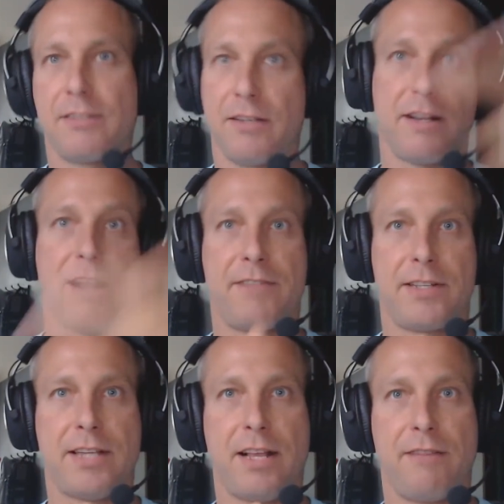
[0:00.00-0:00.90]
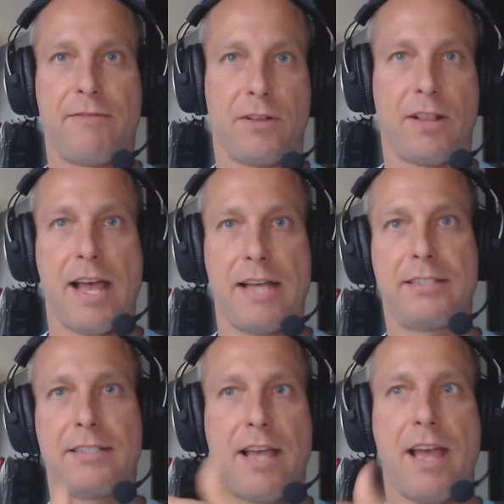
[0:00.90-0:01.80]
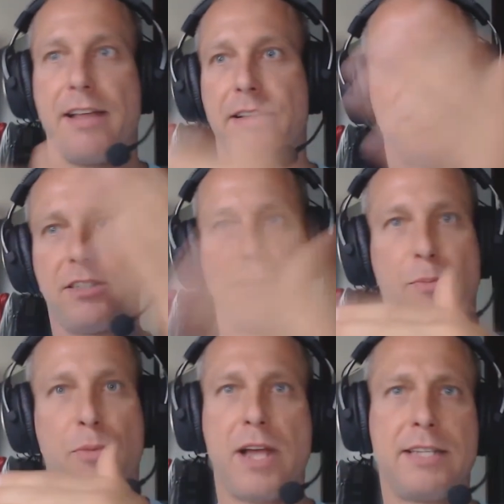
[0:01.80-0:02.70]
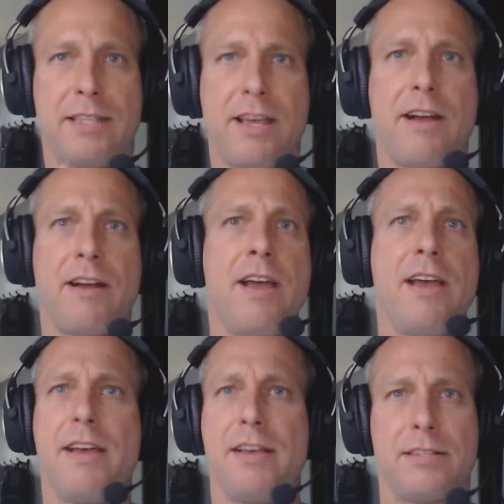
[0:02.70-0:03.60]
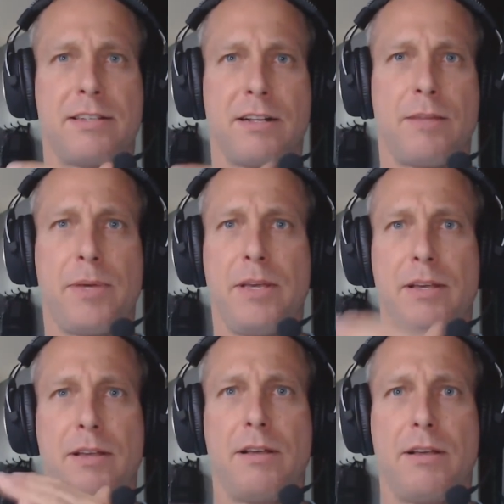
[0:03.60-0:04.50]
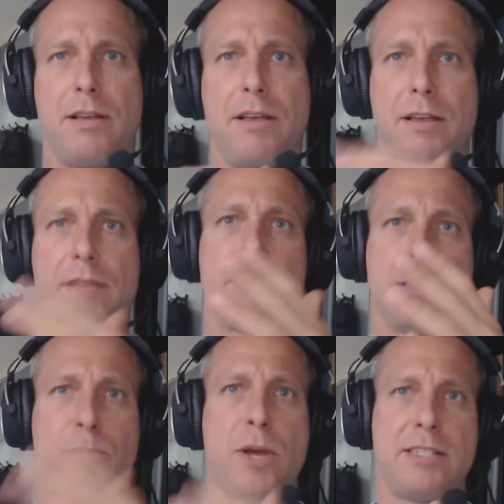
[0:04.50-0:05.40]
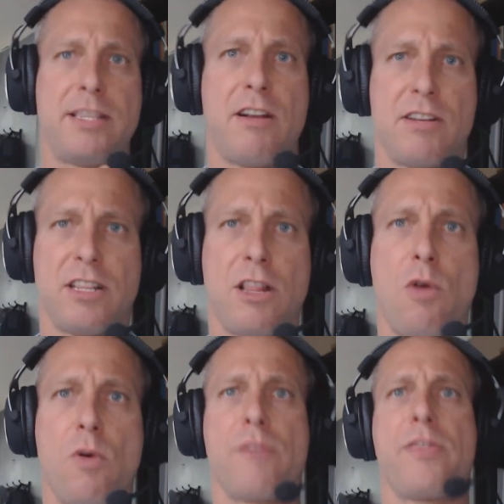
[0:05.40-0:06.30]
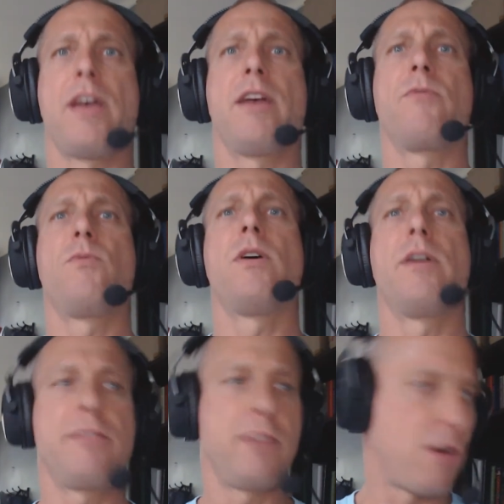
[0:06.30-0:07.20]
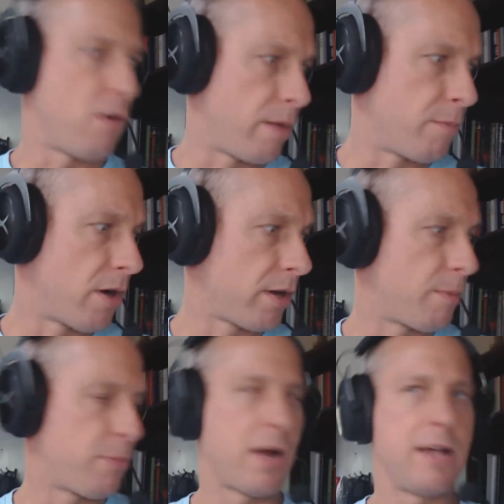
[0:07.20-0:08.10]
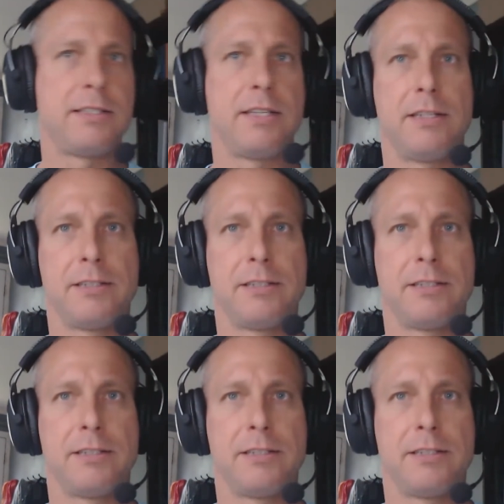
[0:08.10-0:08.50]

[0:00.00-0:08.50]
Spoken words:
So you're going to have to sell it for less. And so the price there is going to be, the price there is lower than what the going market price is